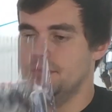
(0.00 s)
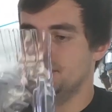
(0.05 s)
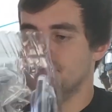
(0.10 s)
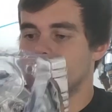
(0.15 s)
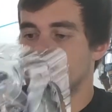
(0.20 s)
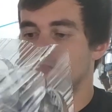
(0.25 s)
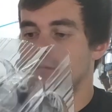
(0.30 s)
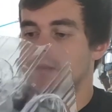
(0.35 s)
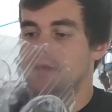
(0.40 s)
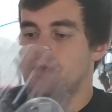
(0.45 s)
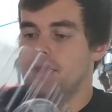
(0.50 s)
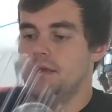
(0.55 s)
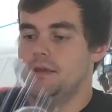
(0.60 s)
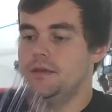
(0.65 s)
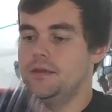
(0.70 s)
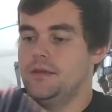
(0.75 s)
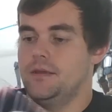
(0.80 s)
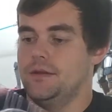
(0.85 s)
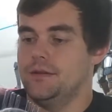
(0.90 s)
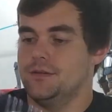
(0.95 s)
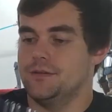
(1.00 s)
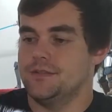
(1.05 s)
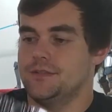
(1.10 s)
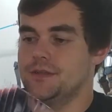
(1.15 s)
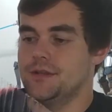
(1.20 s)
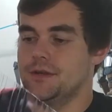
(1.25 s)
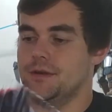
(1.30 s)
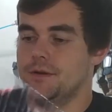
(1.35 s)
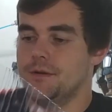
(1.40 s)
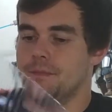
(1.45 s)
So here's
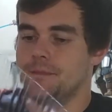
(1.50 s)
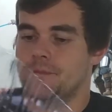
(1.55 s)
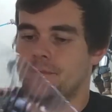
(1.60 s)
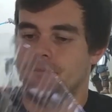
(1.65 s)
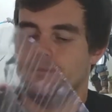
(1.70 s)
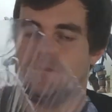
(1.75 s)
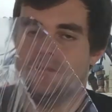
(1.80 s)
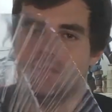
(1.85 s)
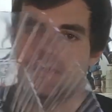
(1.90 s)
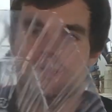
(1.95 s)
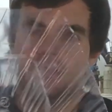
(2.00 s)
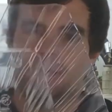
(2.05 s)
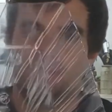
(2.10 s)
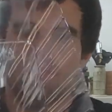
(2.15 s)
her in a